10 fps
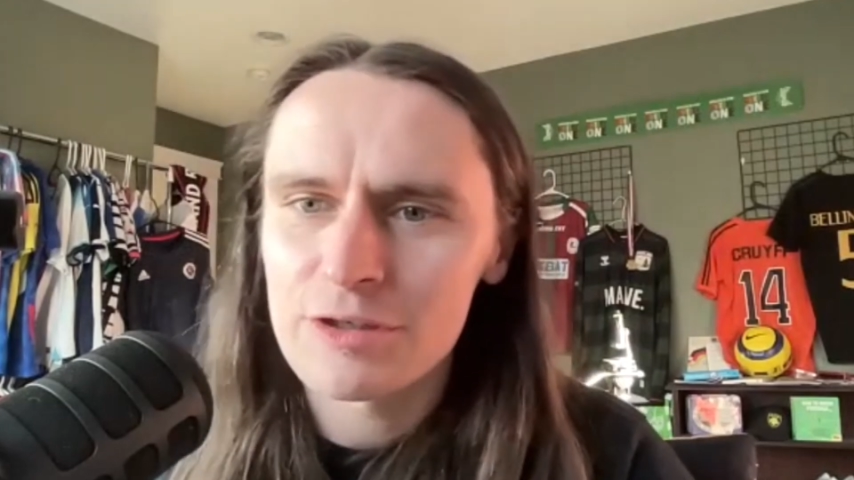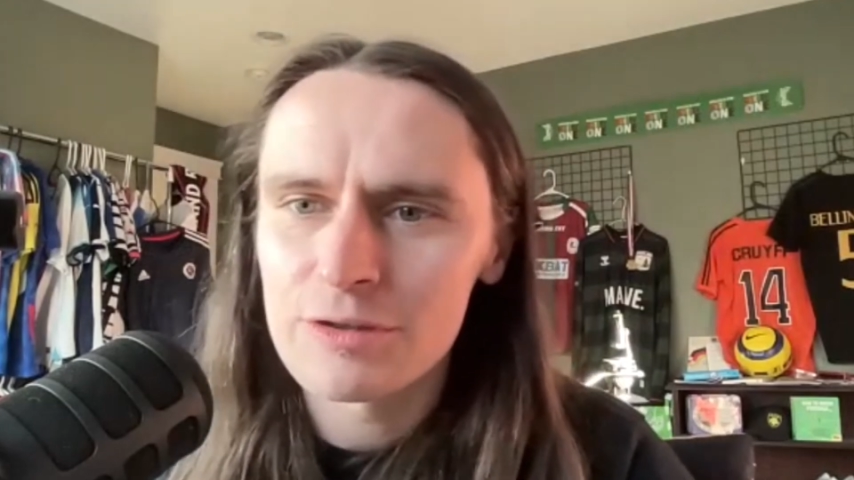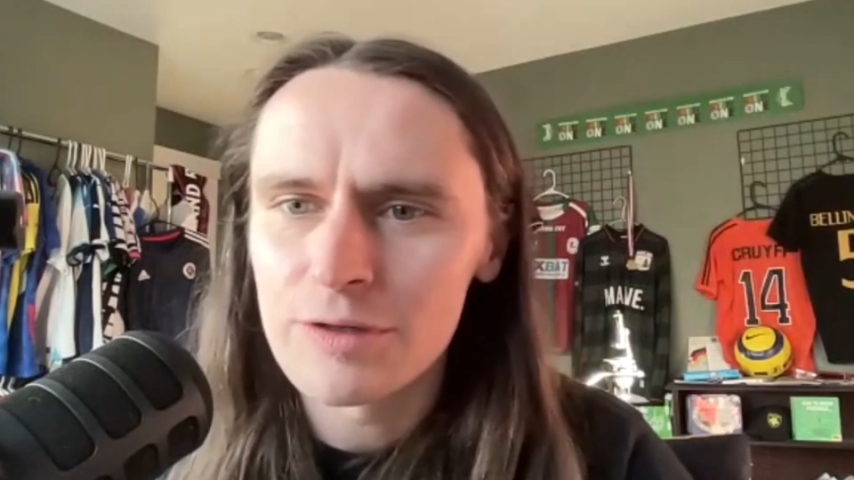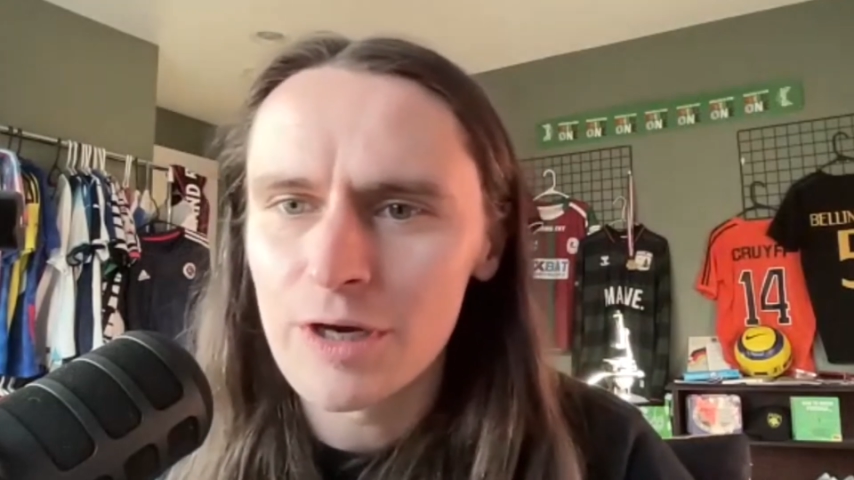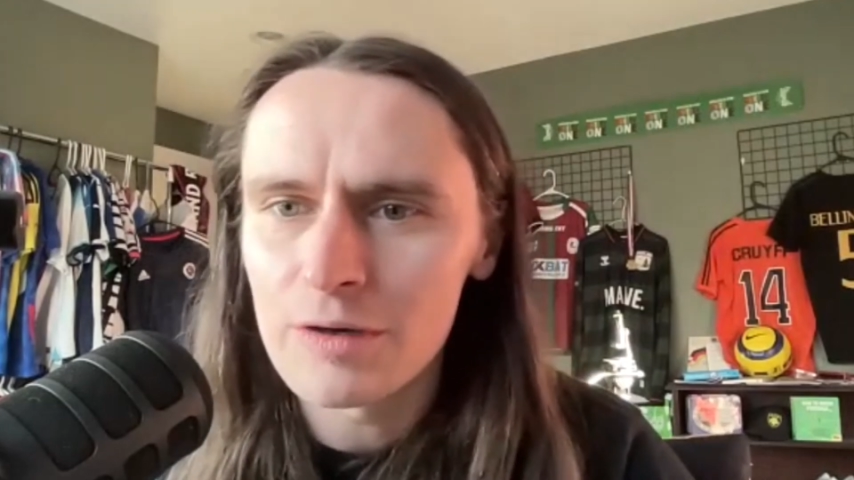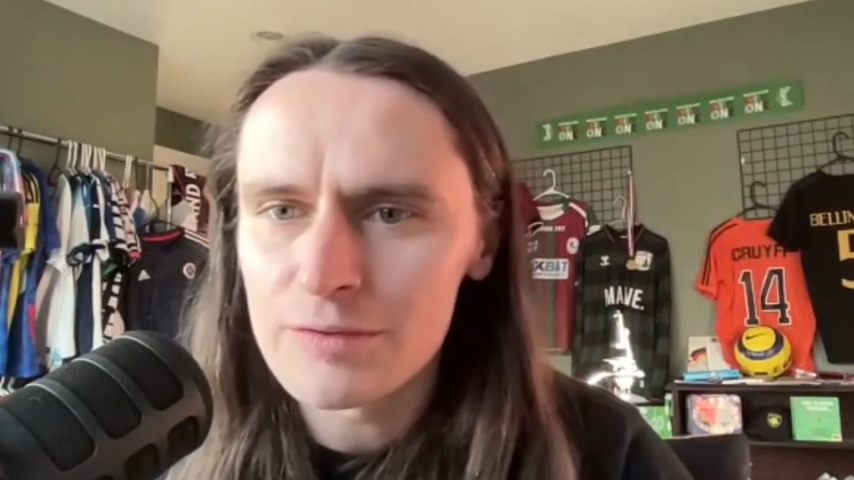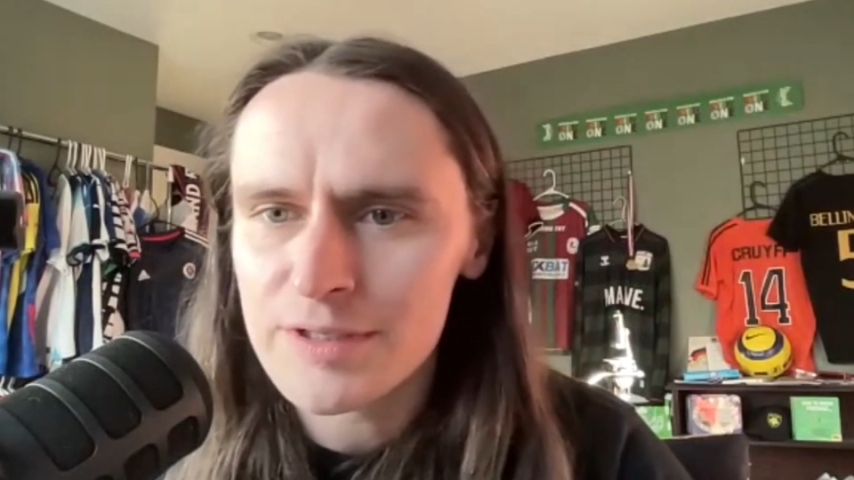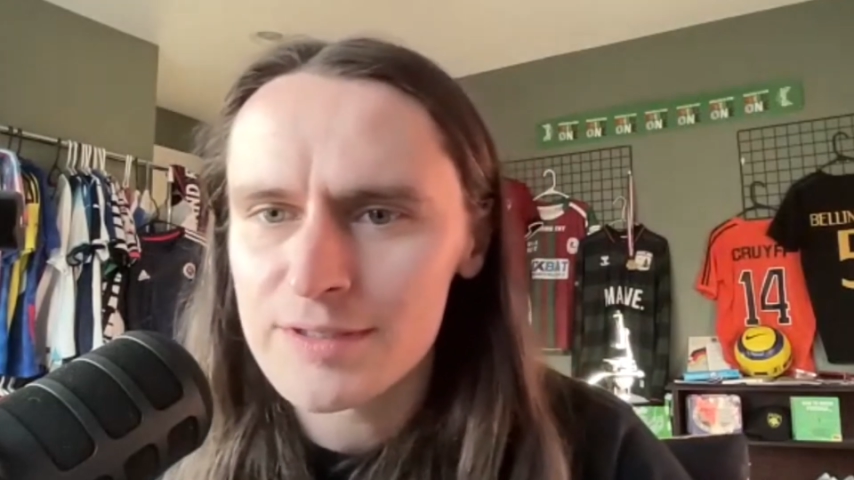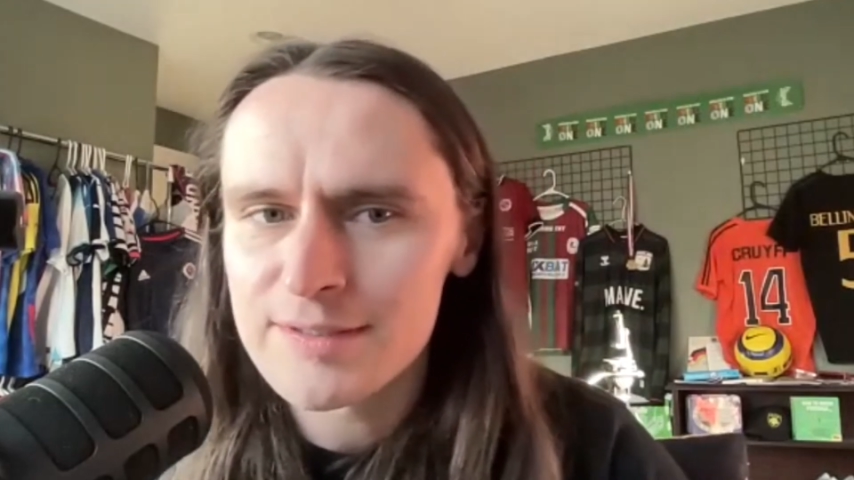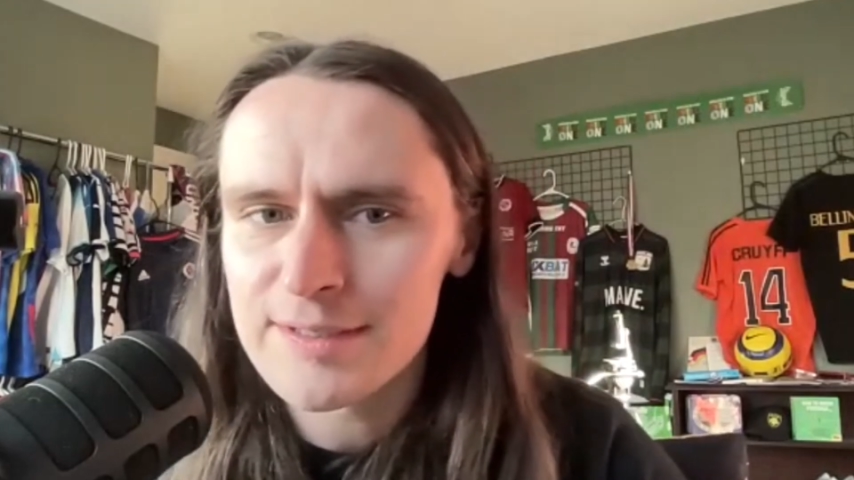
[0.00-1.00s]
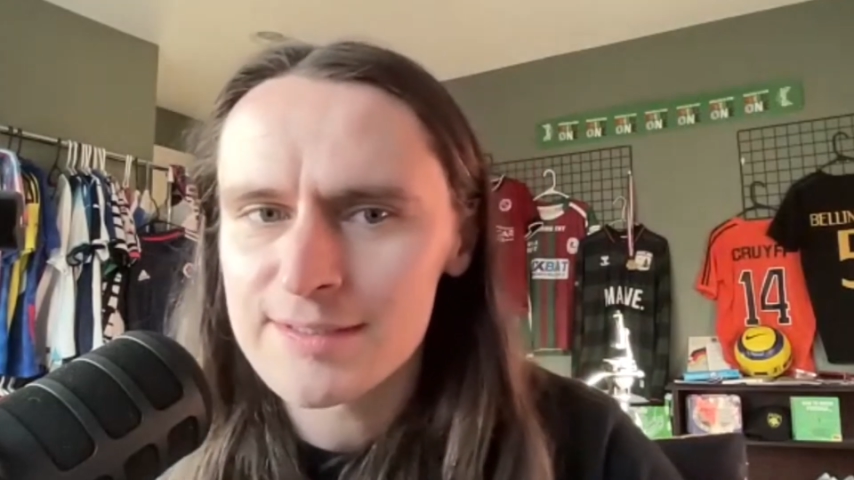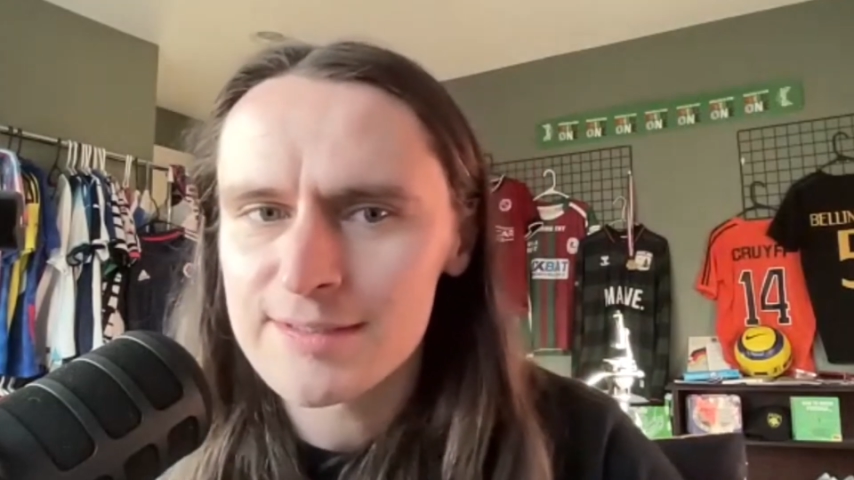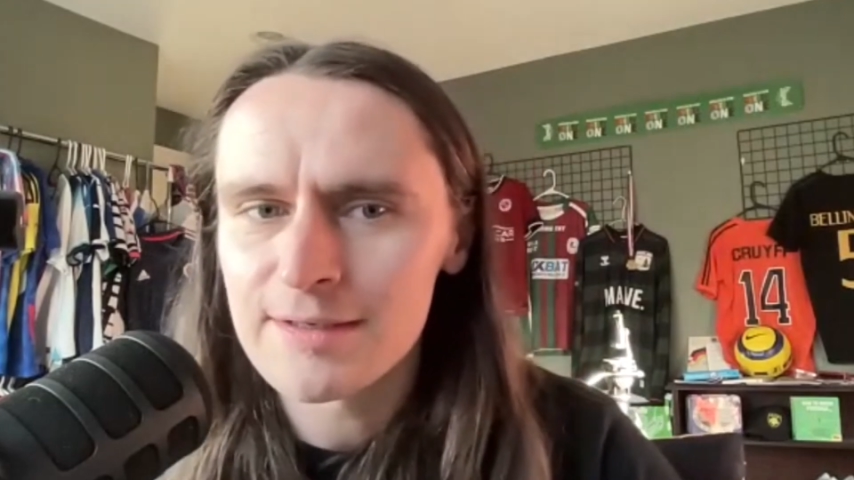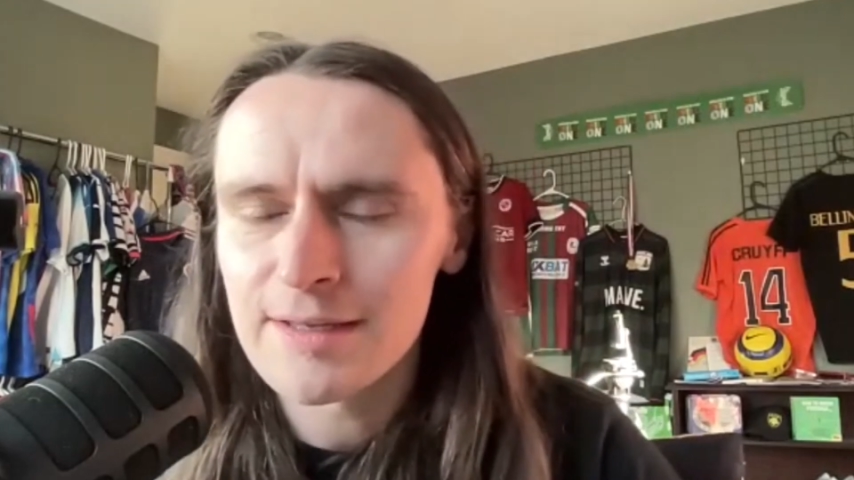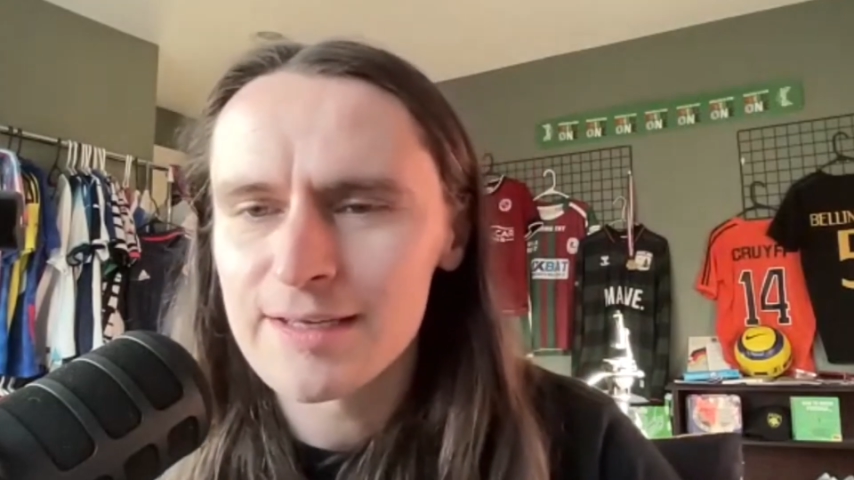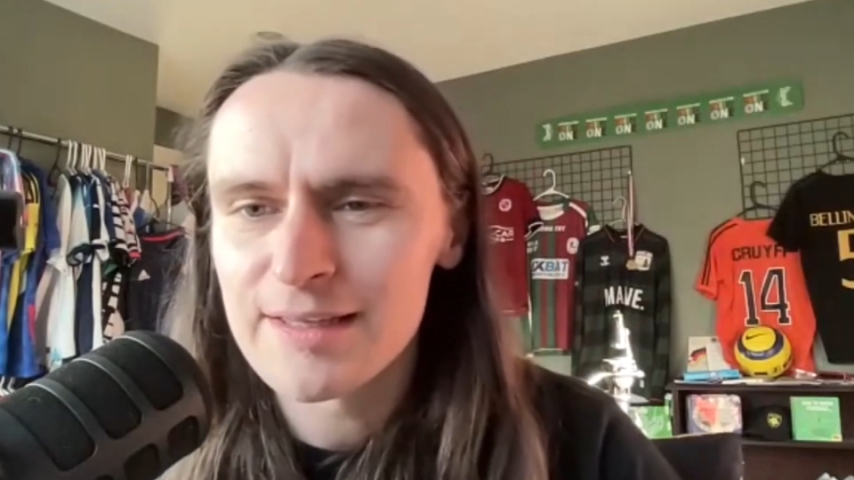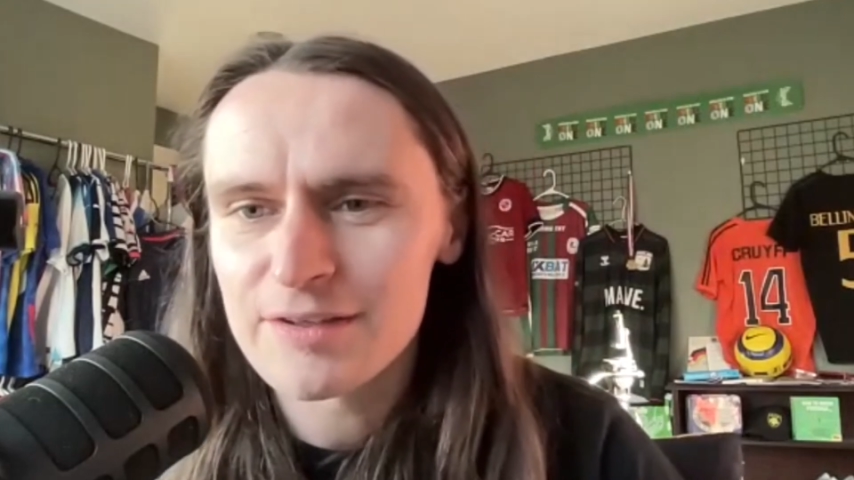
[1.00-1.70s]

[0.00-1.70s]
2 goals consistently,